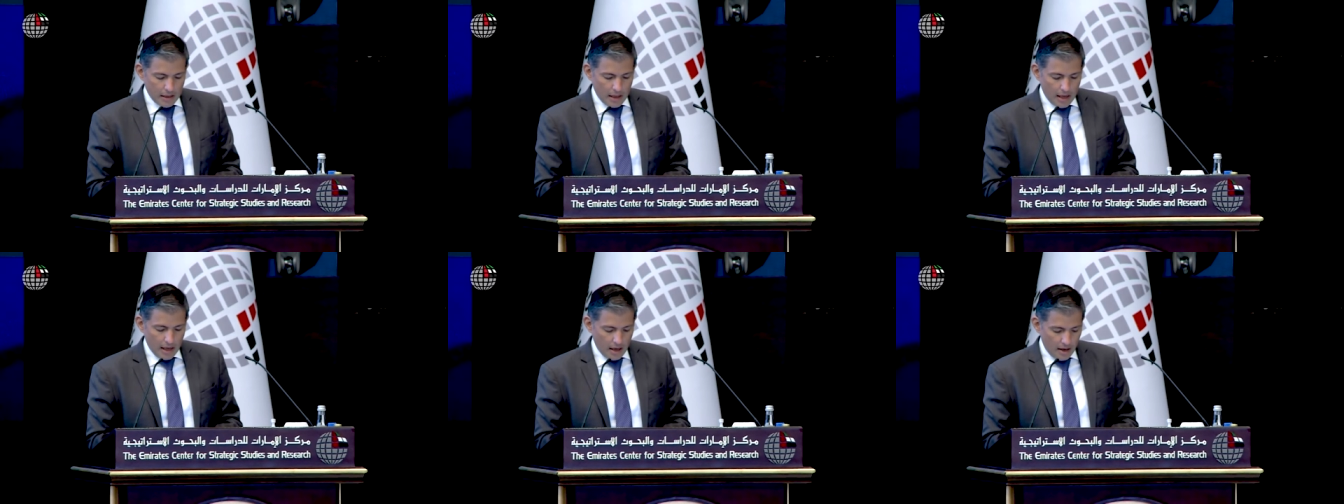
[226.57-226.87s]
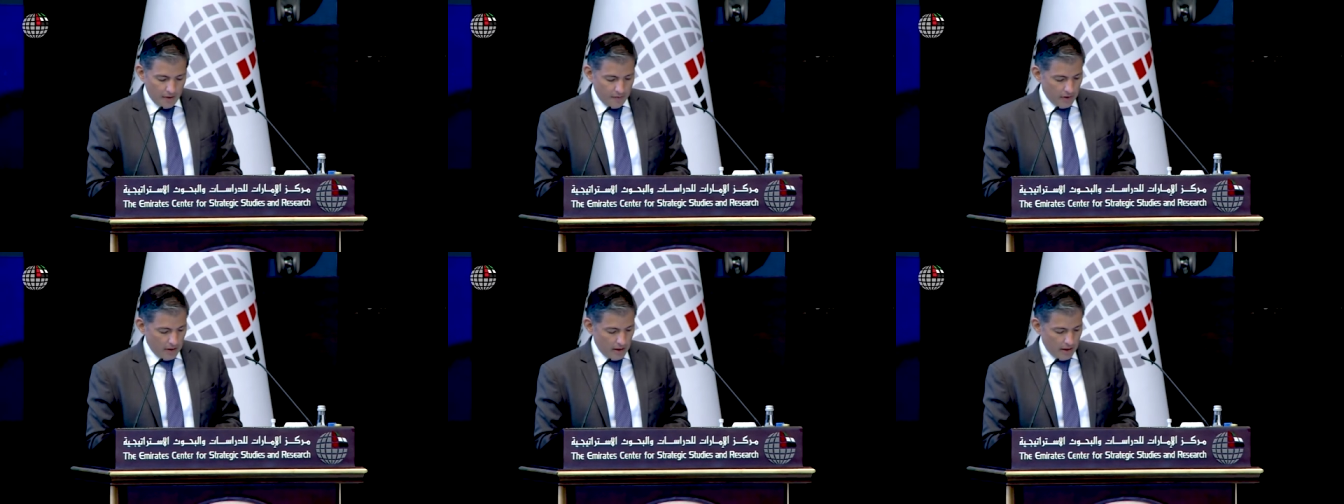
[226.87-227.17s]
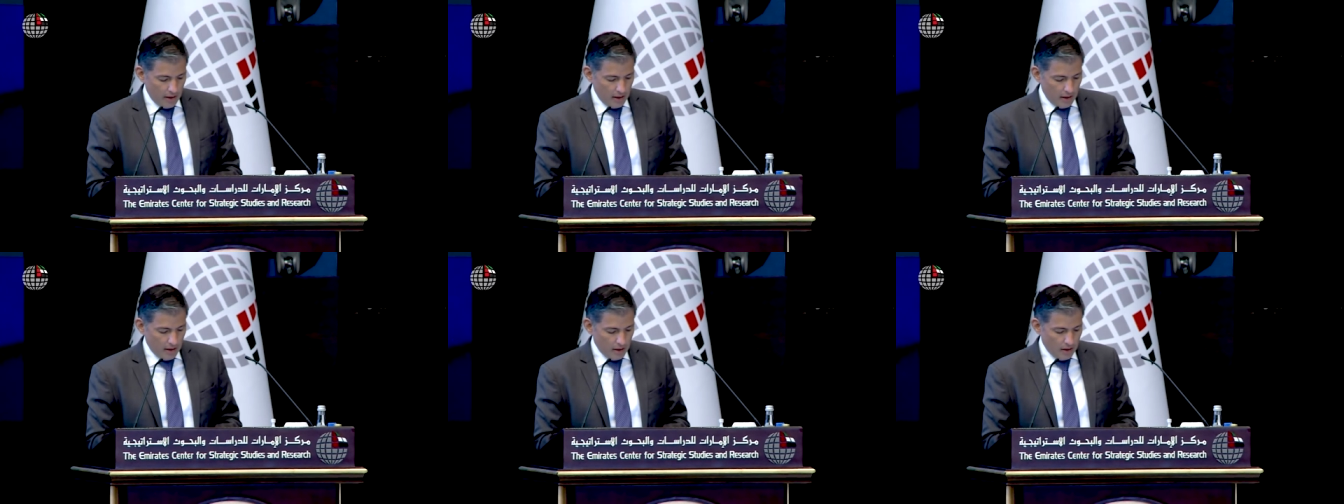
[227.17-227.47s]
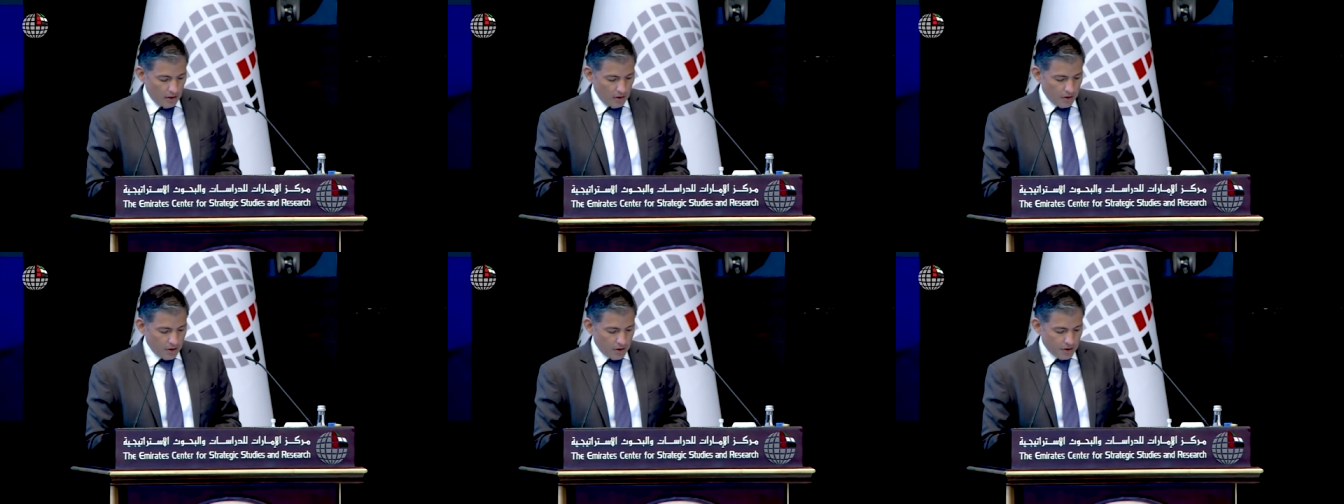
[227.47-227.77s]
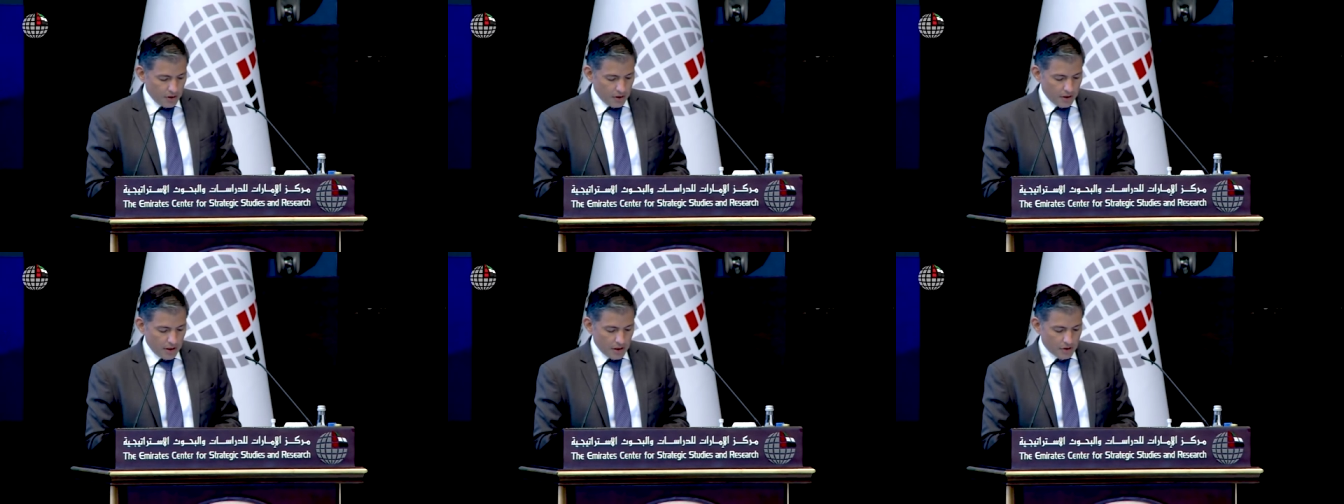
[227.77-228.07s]
heavily on
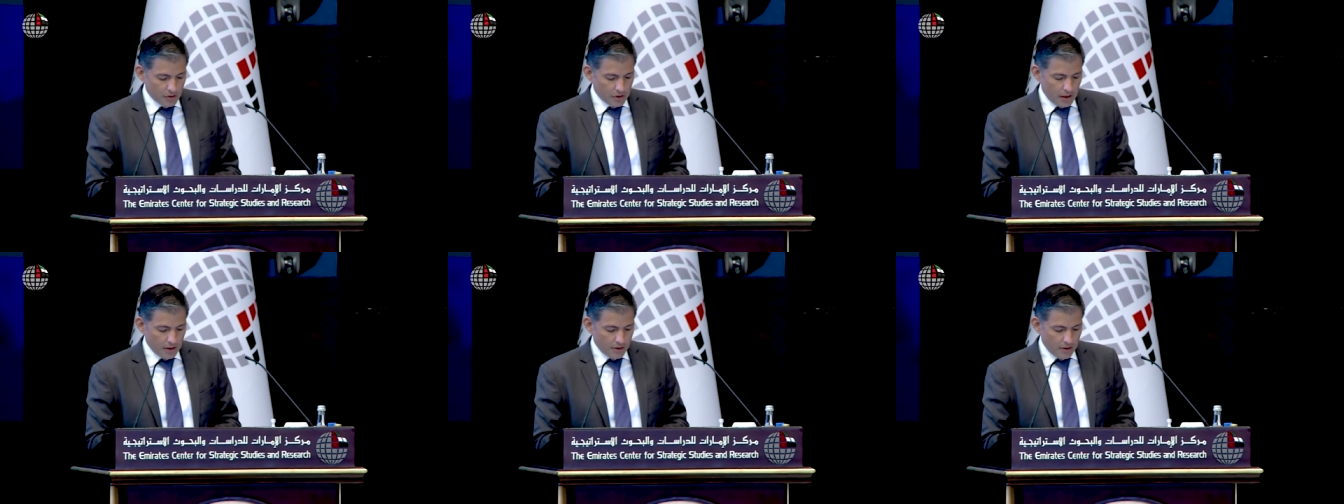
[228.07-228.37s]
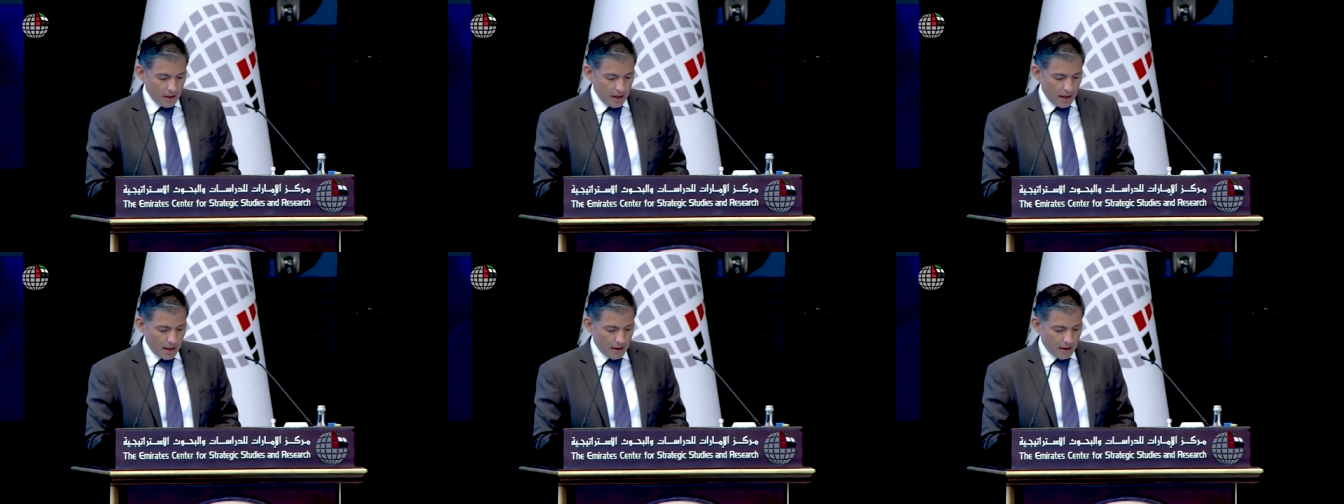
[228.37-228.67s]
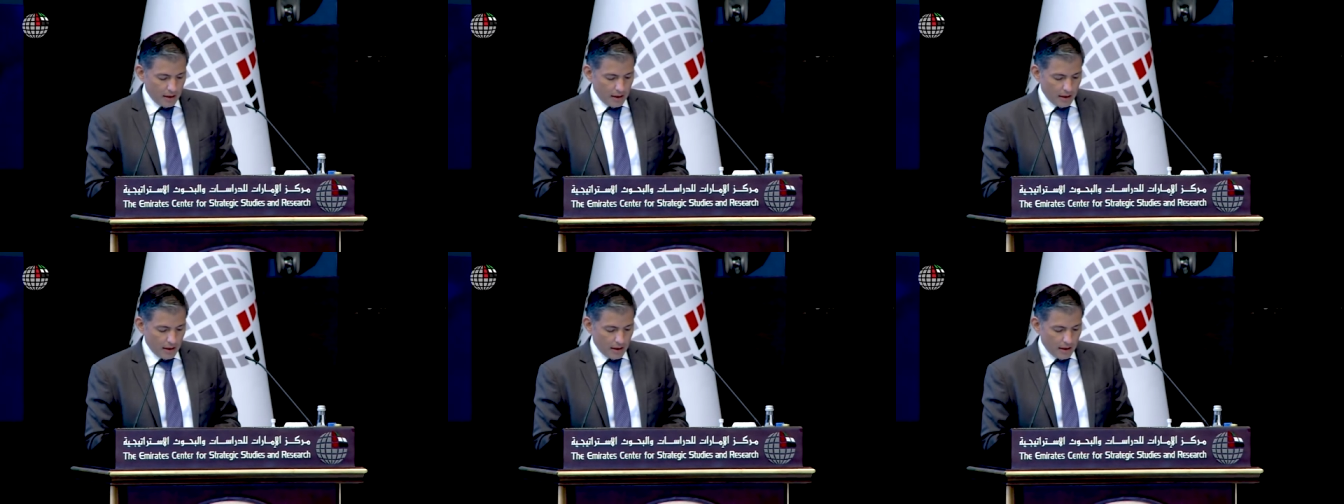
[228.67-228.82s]
international trade,